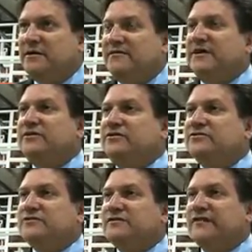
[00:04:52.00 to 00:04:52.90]
that you
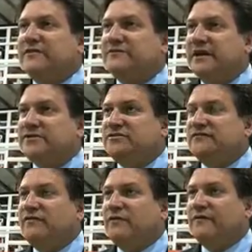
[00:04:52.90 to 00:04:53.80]
use as the foundation
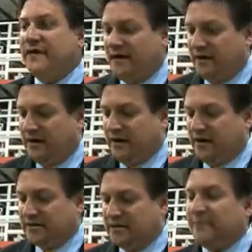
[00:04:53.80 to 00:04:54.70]
for
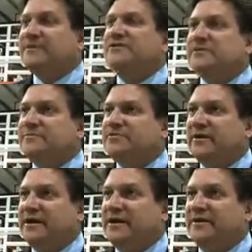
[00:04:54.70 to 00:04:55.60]
on top of the
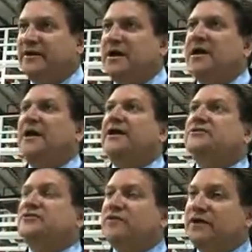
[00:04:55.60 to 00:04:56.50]
substrate here.
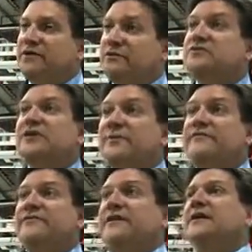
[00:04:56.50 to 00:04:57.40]
It's critical. Some
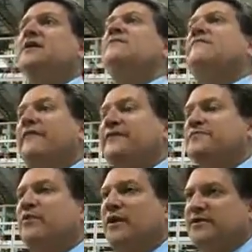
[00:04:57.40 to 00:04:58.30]
of the various
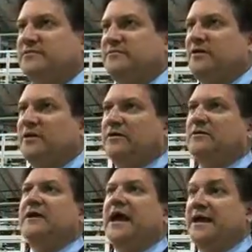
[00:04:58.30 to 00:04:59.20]
products in the market,
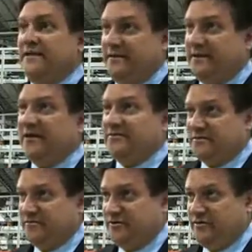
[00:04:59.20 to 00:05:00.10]
look, anything that
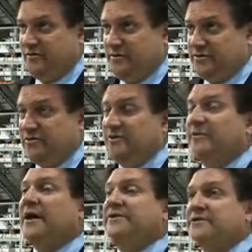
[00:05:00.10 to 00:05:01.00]
helps renewable is good,
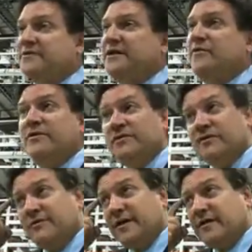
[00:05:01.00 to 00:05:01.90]
but I just think when
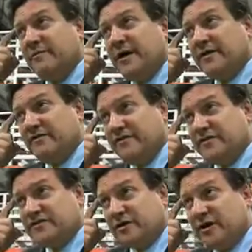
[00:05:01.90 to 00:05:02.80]
you're thinking about it in the
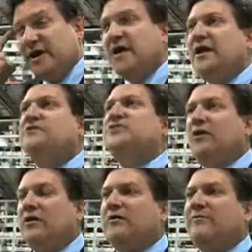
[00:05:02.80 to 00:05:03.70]
future, it's all